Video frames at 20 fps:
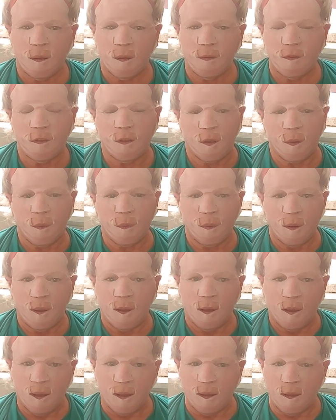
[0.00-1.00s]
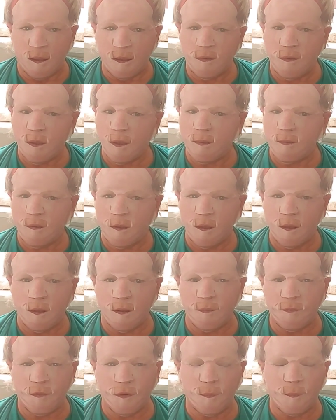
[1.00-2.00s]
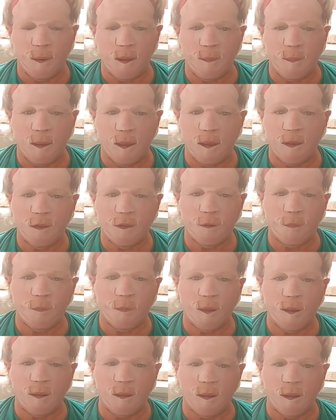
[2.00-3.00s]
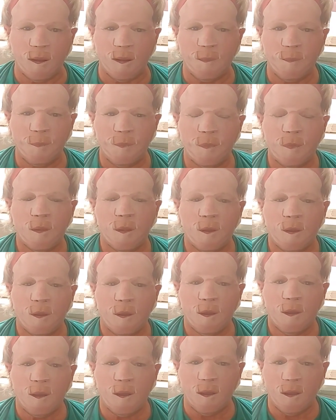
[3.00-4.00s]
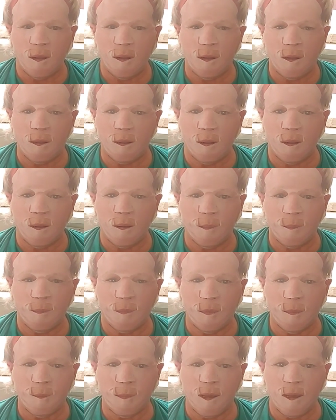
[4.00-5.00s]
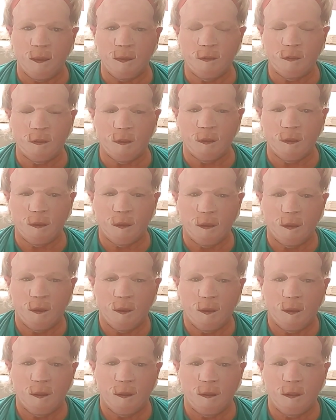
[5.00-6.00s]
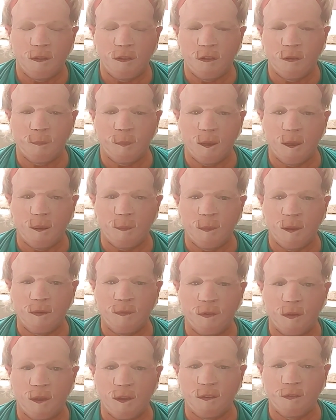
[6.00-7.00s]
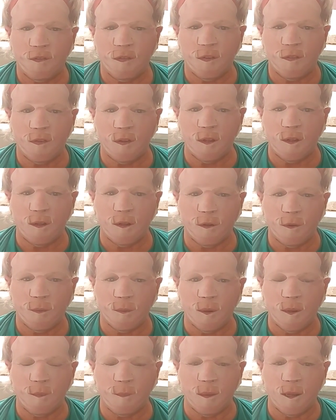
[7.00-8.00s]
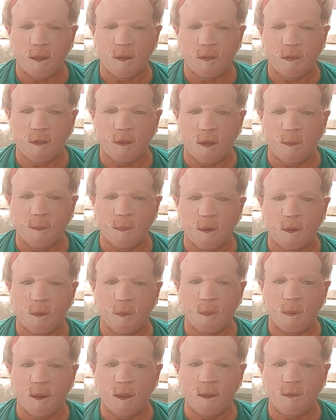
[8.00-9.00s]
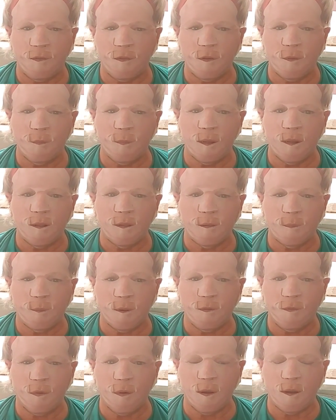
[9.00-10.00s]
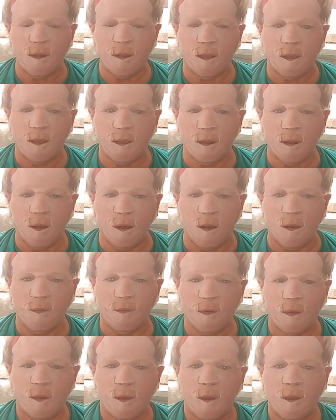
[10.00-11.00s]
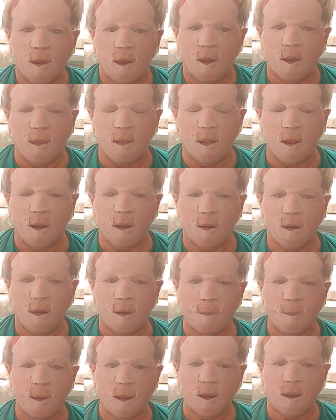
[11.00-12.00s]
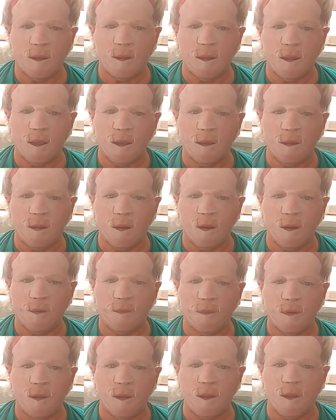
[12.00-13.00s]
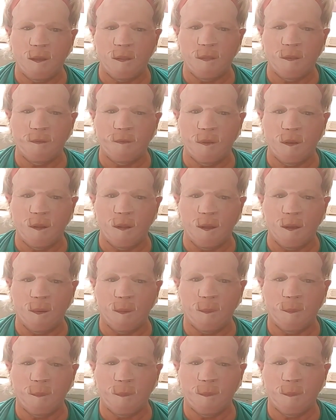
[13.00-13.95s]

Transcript: So I guess that's it for my Mask Monday. And the mask needs to be on my face 15 to 20 minutes. So I'm going to wait a few minutes before I take it off. And then I'll come back and take it off in the video.